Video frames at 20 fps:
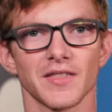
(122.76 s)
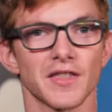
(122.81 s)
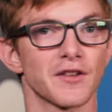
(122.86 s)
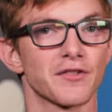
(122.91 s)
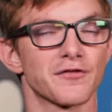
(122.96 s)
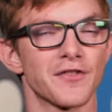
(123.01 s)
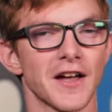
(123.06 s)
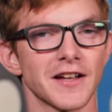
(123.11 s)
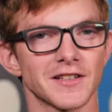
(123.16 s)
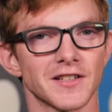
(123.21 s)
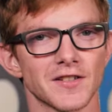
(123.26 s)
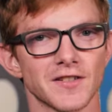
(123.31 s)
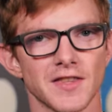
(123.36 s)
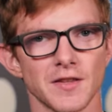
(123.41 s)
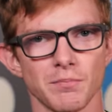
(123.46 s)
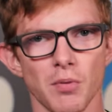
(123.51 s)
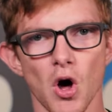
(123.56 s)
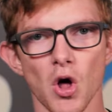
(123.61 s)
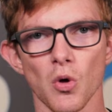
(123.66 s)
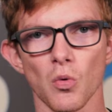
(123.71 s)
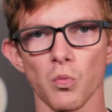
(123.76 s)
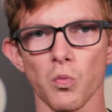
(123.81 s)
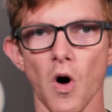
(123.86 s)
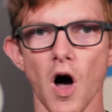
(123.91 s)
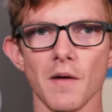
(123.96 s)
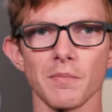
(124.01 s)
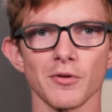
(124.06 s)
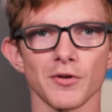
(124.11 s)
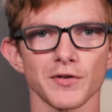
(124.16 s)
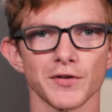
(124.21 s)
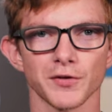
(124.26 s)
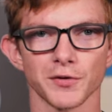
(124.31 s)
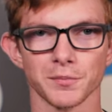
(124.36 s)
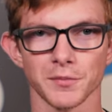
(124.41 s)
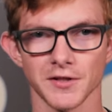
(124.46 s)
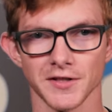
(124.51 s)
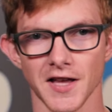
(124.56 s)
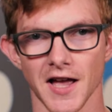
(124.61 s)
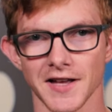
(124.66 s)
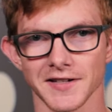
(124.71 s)
The effect is the ball wobbles from
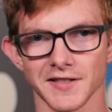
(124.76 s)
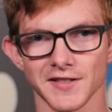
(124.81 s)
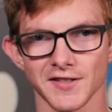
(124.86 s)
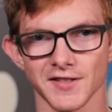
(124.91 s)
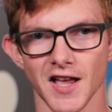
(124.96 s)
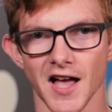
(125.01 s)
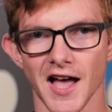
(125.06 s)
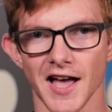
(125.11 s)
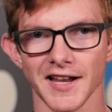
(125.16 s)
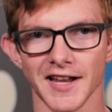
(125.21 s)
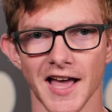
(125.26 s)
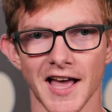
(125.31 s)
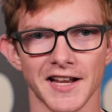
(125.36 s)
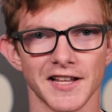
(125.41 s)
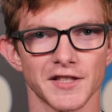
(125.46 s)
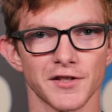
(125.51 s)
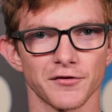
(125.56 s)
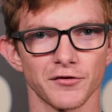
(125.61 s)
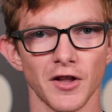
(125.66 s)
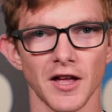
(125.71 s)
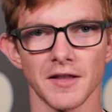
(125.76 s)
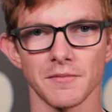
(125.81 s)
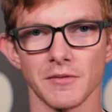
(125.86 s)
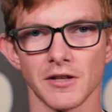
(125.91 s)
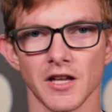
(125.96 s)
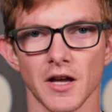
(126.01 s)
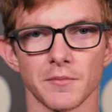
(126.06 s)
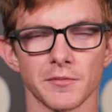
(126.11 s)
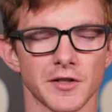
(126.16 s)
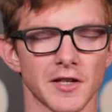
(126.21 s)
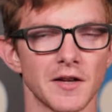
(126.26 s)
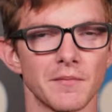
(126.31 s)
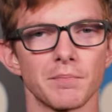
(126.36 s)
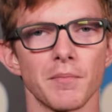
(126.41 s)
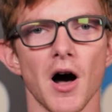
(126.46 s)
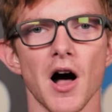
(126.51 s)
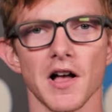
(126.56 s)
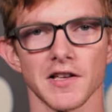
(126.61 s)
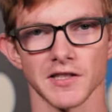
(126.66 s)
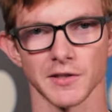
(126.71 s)
side to side and its flight becomes
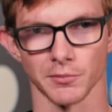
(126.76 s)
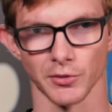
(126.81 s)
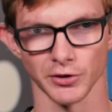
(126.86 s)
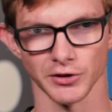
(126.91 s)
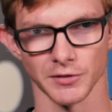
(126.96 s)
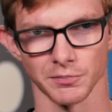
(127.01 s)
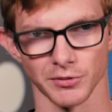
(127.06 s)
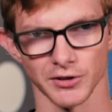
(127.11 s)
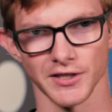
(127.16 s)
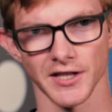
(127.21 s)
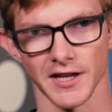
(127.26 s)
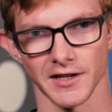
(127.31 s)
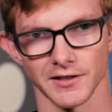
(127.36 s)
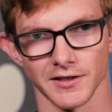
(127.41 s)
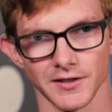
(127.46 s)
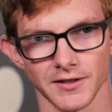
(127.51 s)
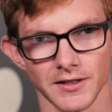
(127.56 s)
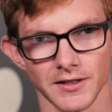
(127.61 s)
impossible to predict.